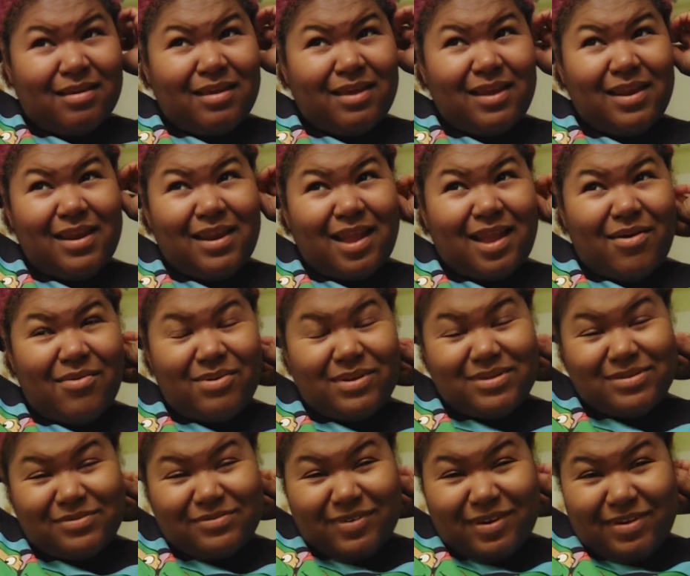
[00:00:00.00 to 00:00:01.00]
and I
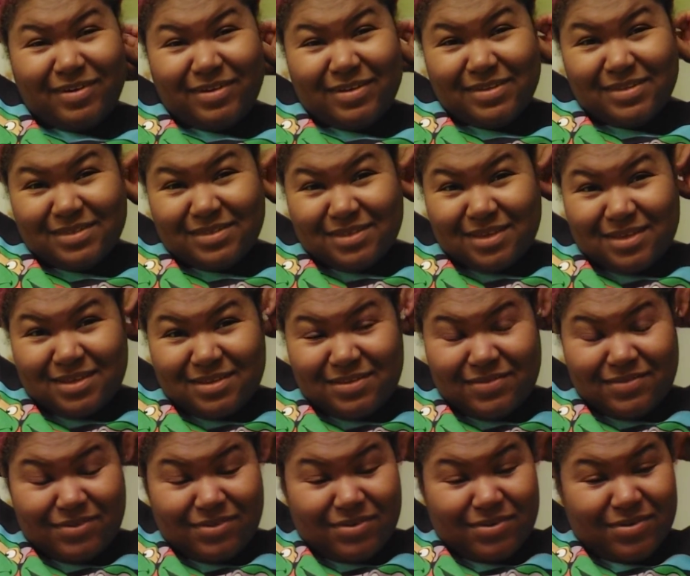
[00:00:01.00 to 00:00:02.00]
wasn't very
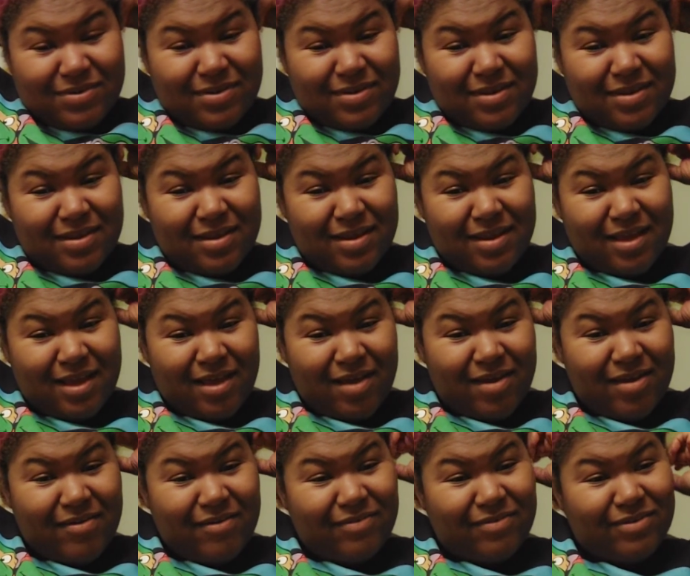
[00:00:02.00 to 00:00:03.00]
successful.
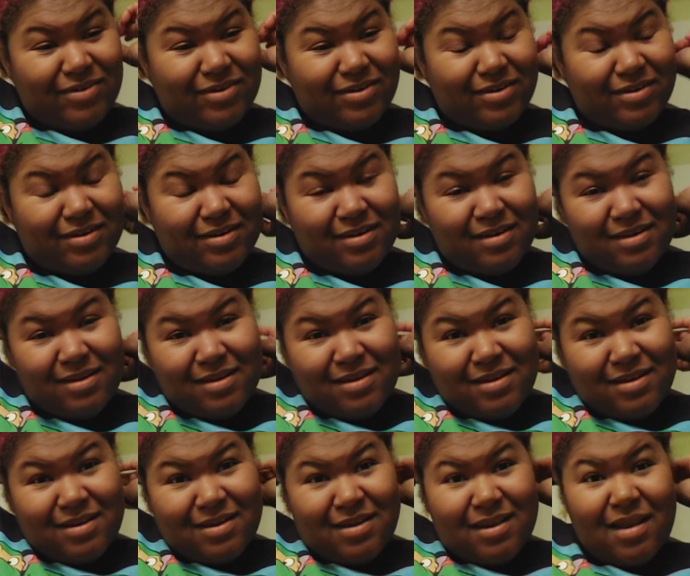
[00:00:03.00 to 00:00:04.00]
However,
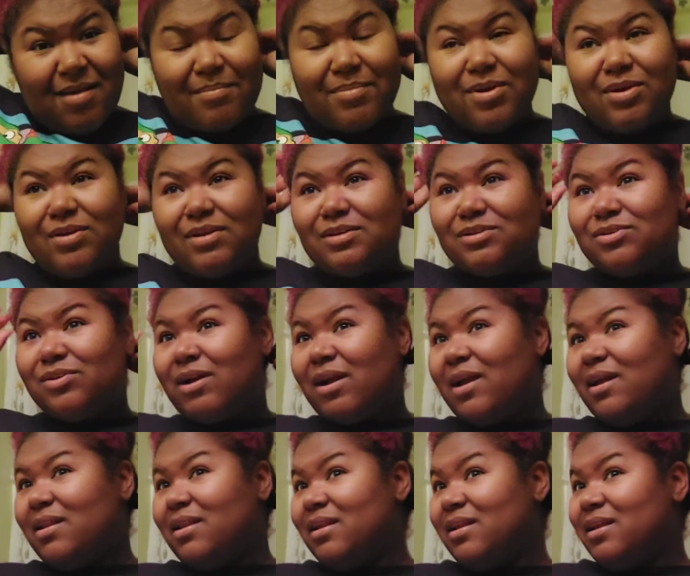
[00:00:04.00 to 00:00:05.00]
I'm gonna try
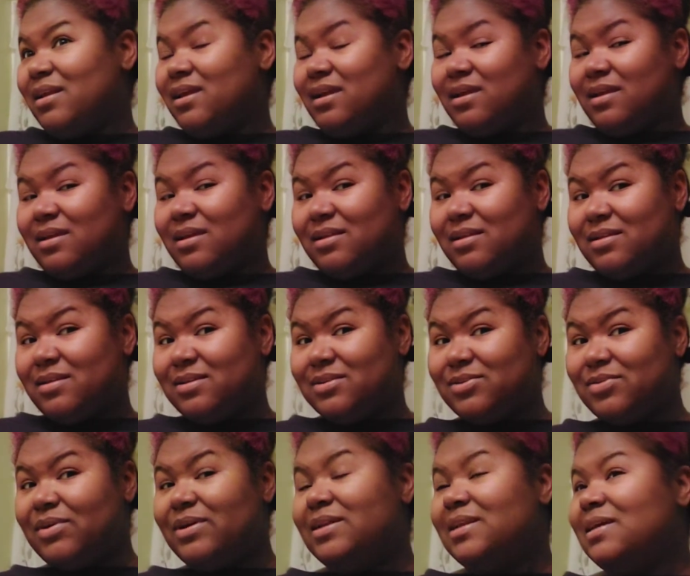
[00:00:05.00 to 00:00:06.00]
it again.
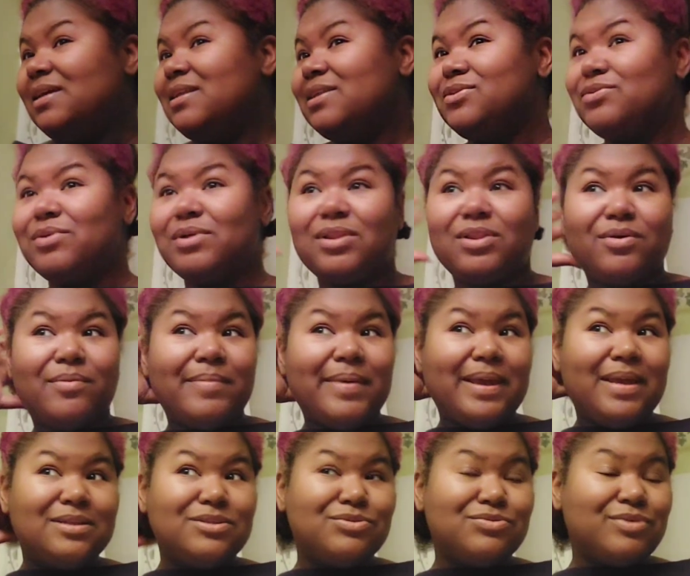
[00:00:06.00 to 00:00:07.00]
So it did do a little
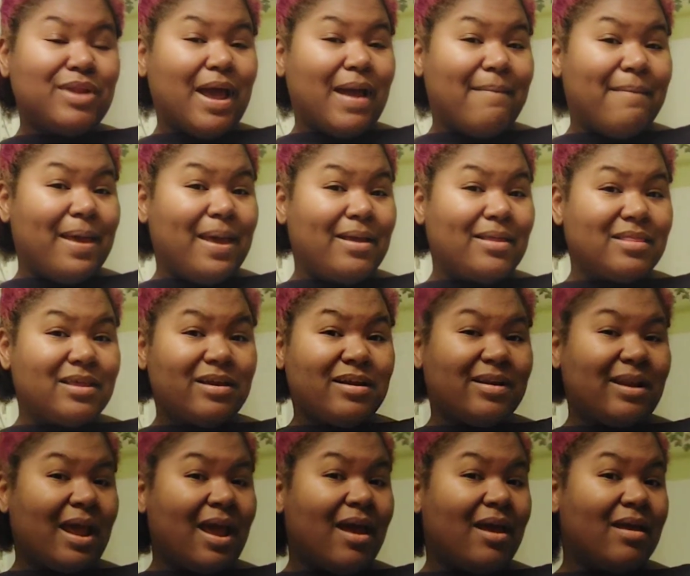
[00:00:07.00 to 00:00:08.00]
bantu knot back
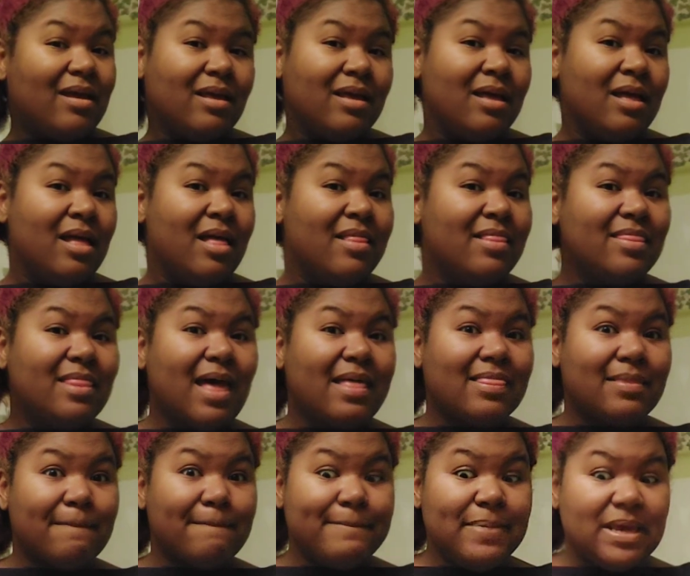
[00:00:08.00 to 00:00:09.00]
there. Not
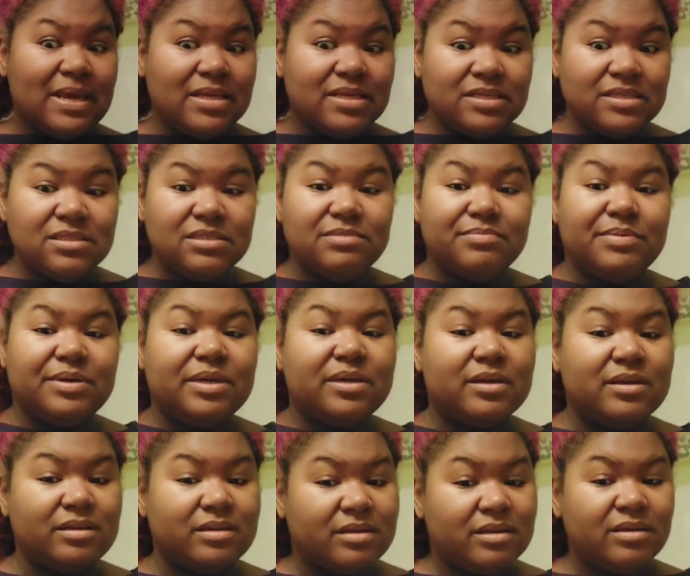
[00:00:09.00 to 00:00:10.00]
the best, but
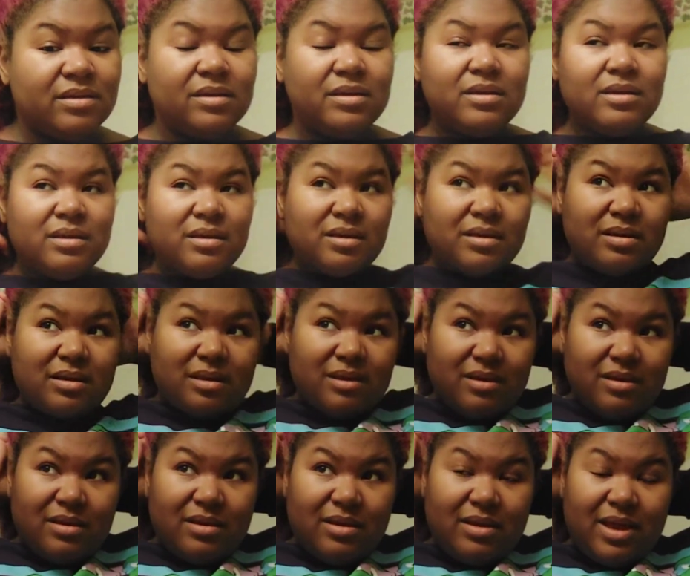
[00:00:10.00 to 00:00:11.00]

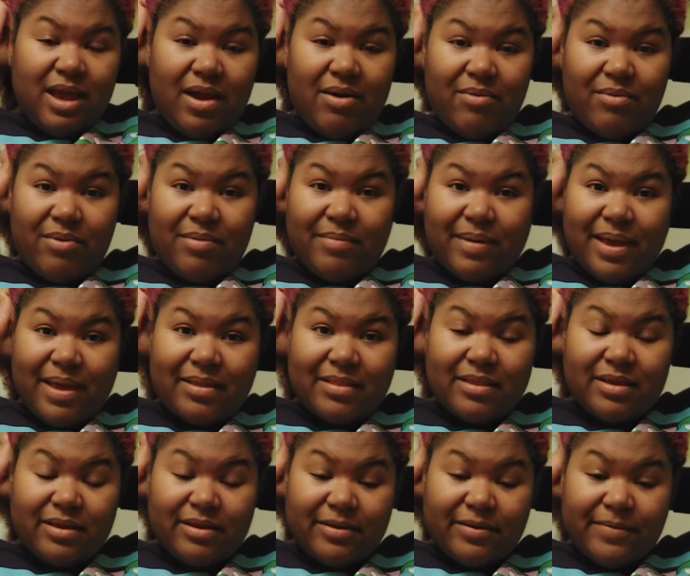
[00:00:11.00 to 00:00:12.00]
it got one back
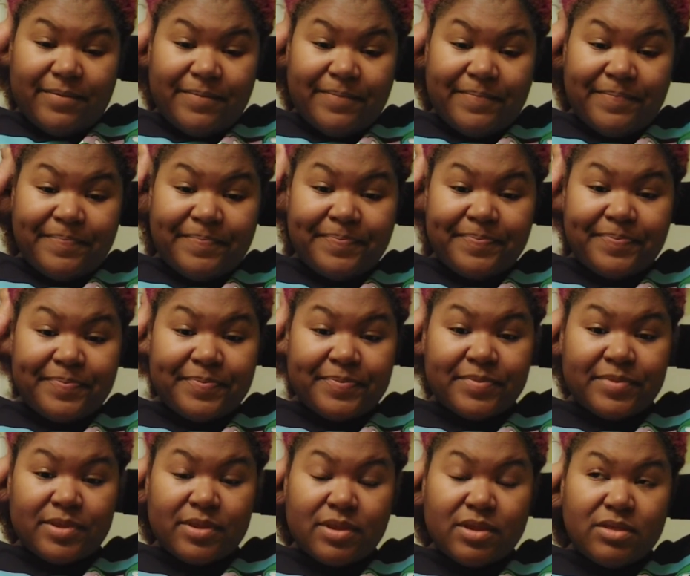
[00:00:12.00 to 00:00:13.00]
there.
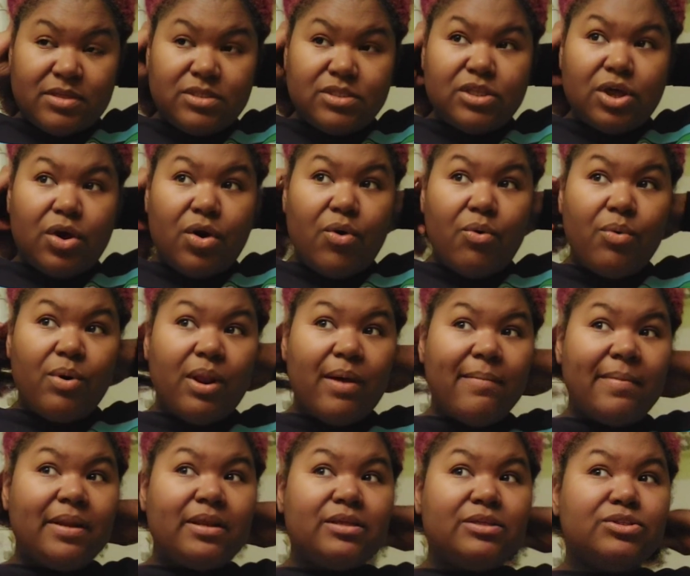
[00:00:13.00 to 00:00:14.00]
So what
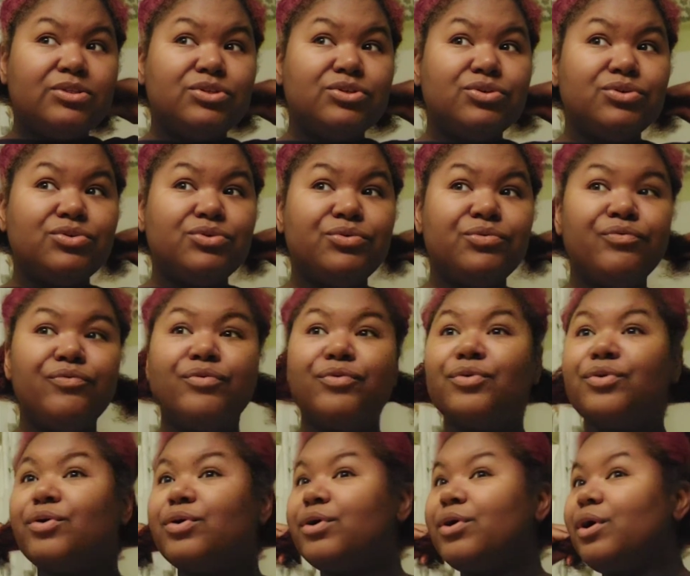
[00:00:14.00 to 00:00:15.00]
I'm gonna do
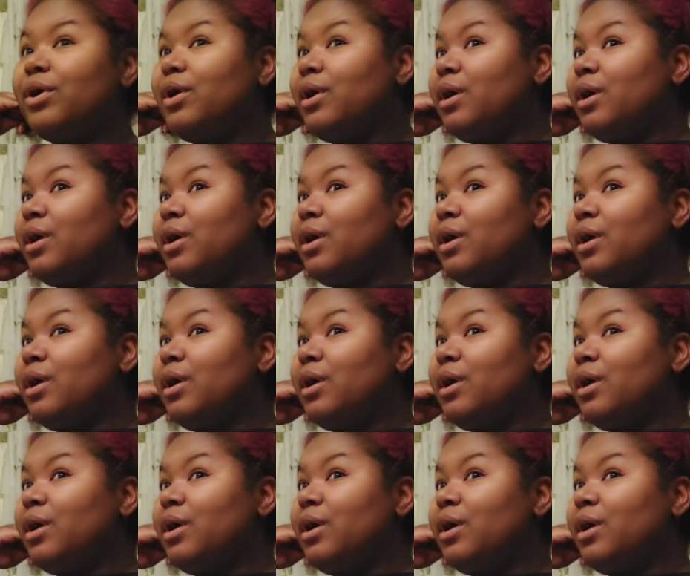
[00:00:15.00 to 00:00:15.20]
for